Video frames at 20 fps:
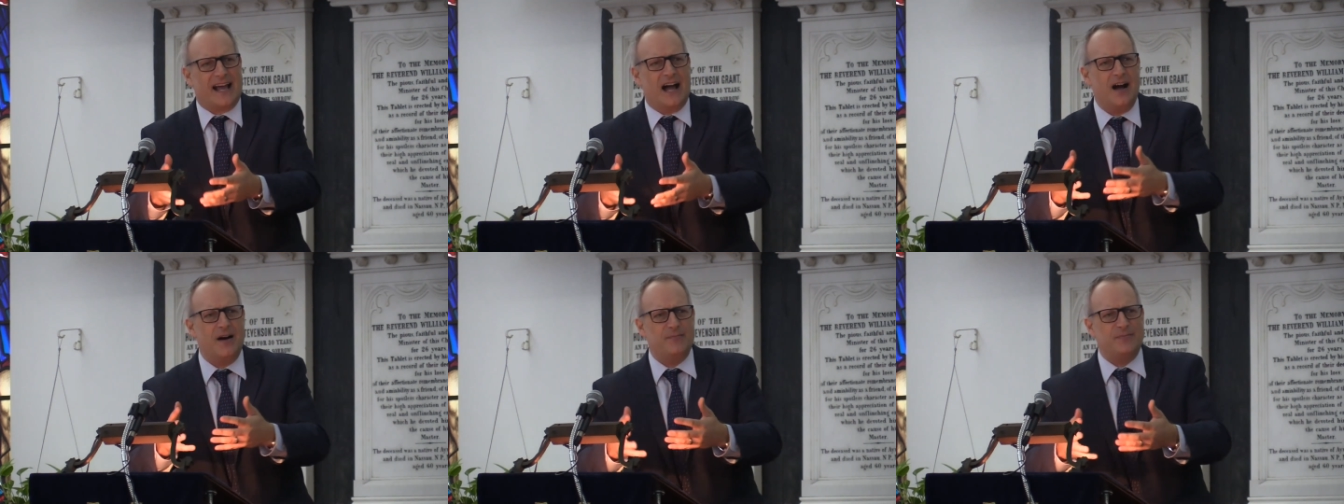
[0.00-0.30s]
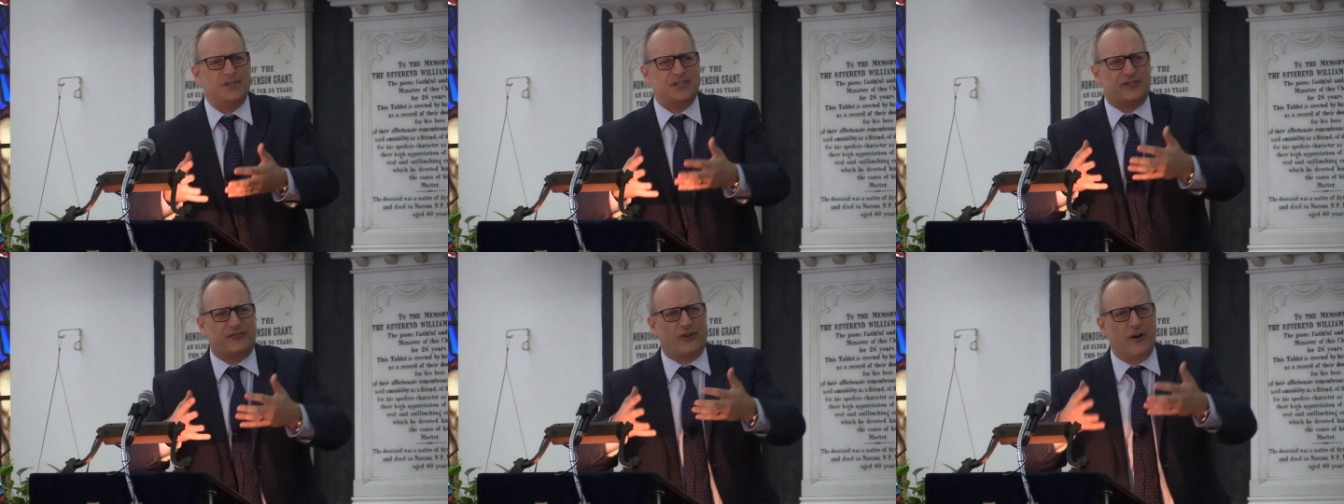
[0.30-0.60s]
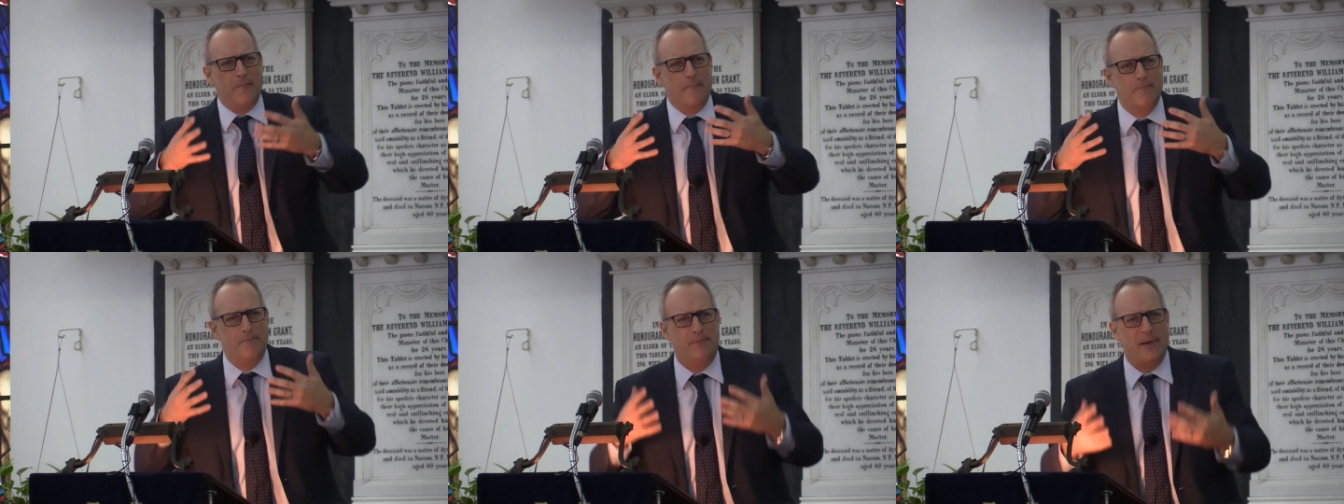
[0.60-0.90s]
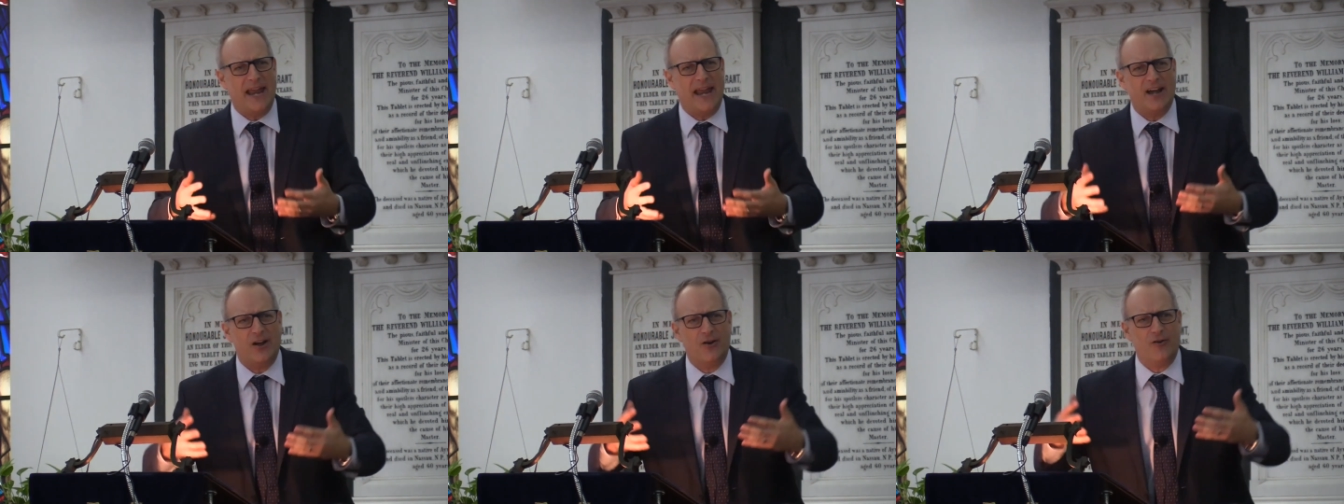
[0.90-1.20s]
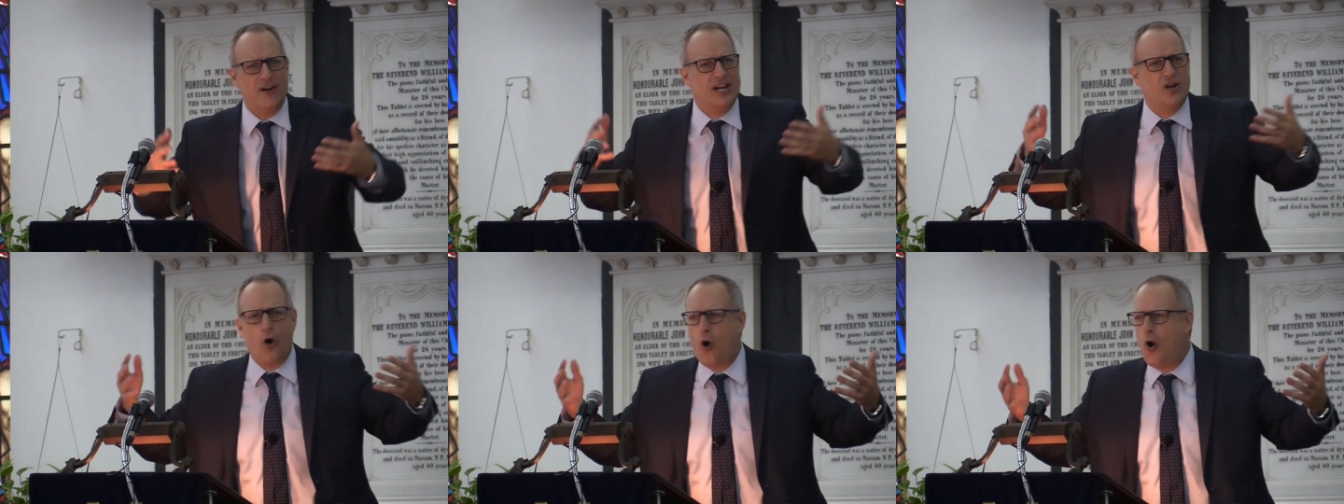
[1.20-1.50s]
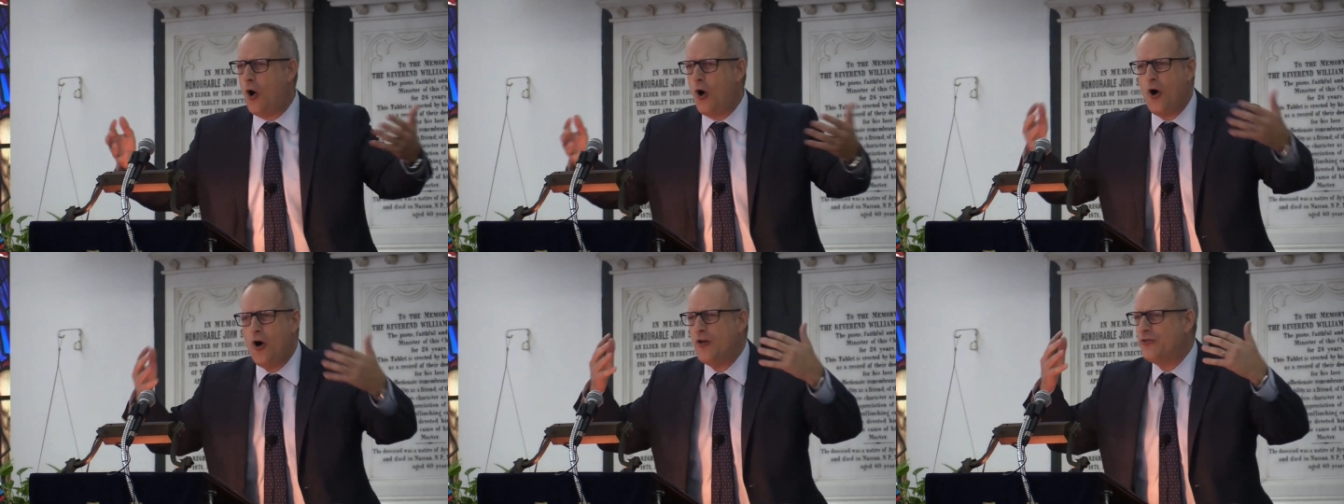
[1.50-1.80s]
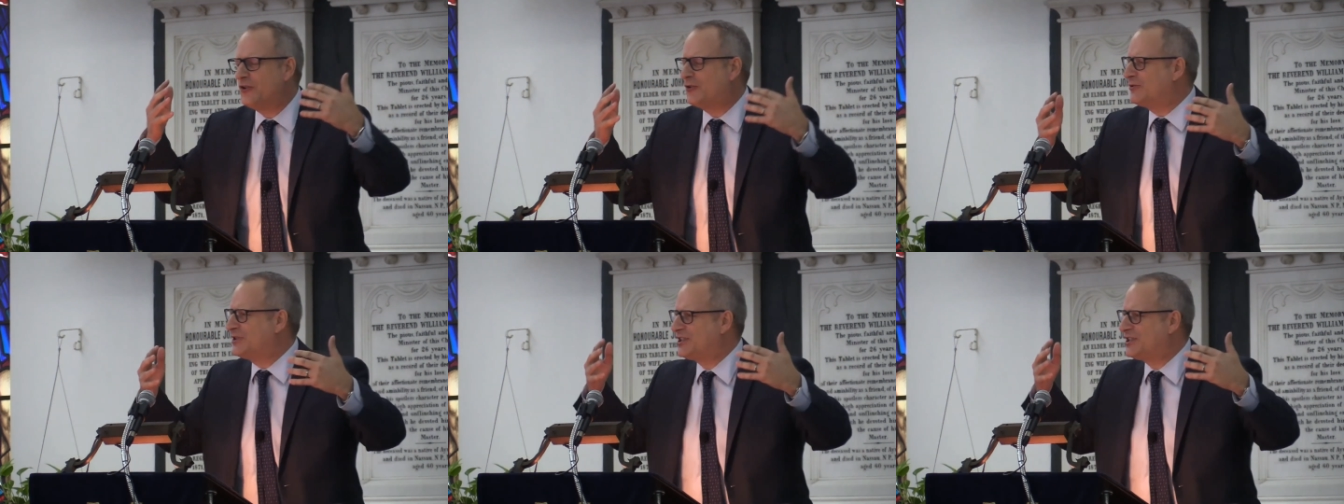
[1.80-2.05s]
comes from bearing all the